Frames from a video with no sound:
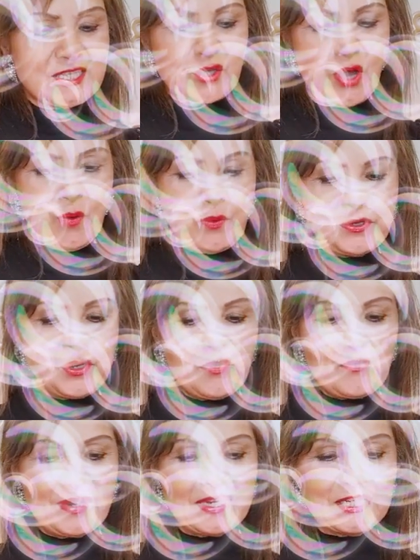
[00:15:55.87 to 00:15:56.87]
so I would not
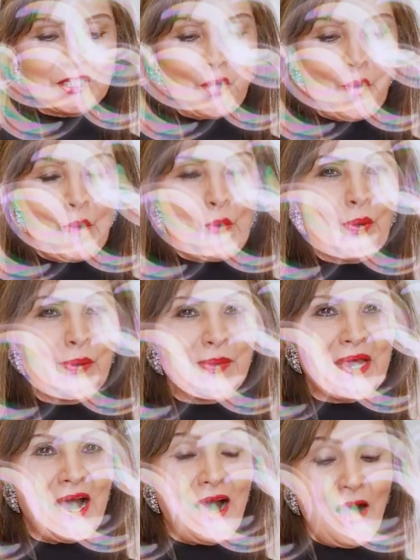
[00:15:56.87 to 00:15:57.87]
read it all,
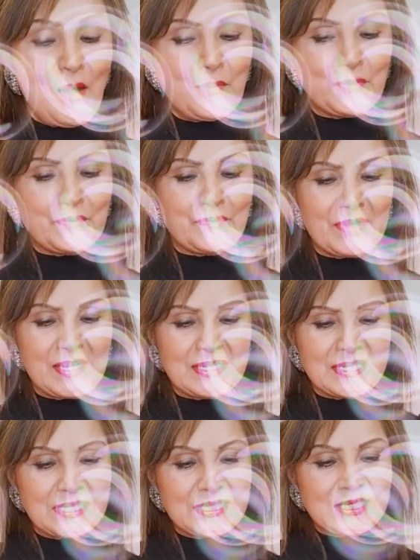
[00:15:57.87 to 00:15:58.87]
but I would read
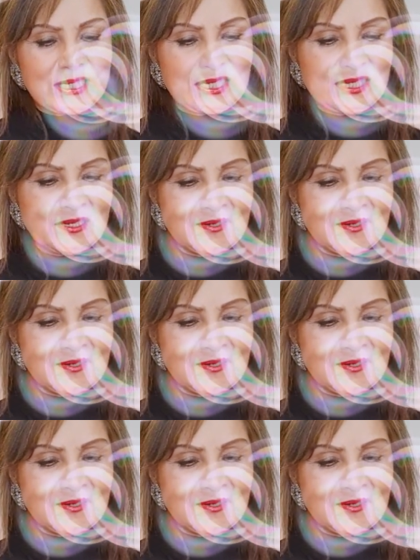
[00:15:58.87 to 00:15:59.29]
it